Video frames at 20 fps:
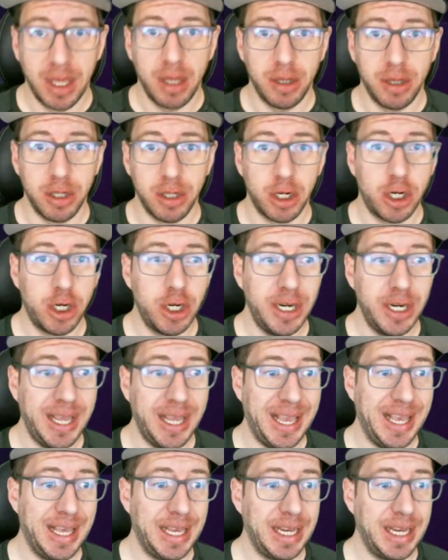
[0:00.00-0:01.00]
learn
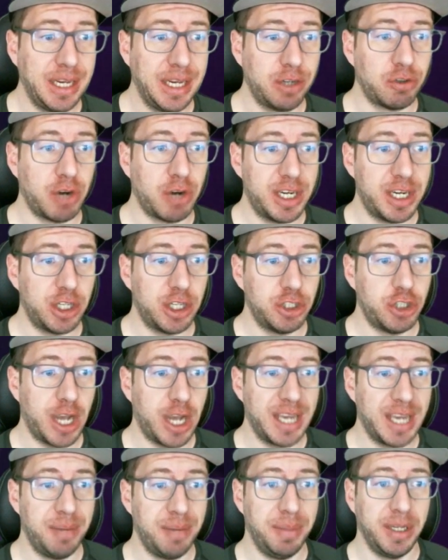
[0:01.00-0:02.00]
a Greater
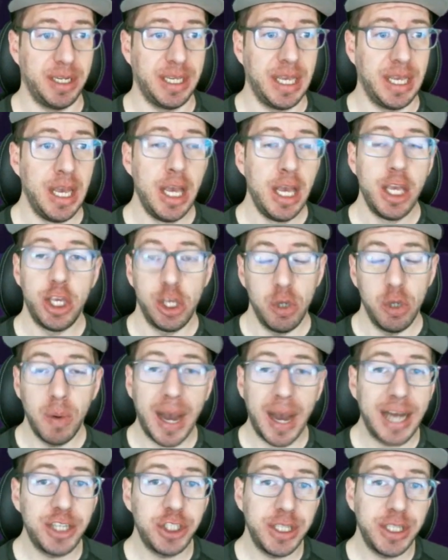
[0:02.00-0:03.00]
Dragon Ability, you
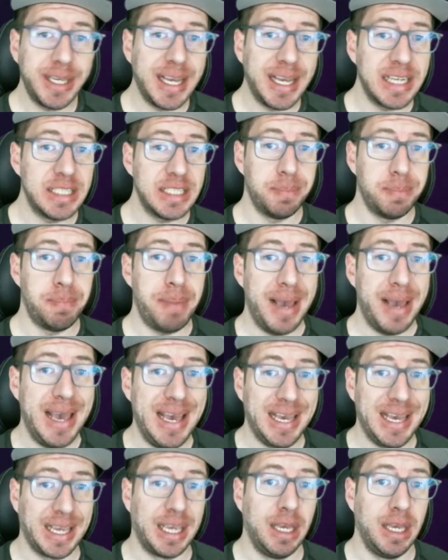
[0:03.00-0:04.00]
actually get to
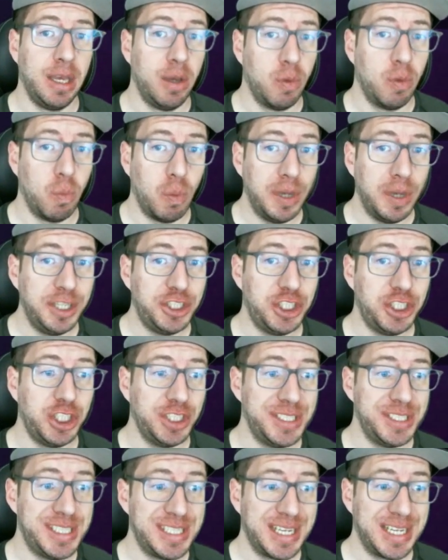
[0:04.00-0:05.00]
pick
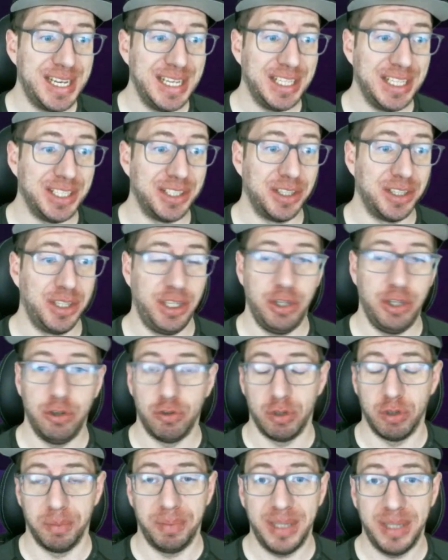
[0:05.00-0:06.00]
which skill
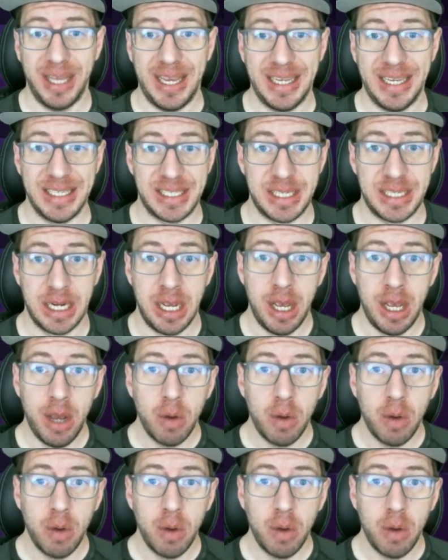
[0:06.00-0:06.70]
you replace,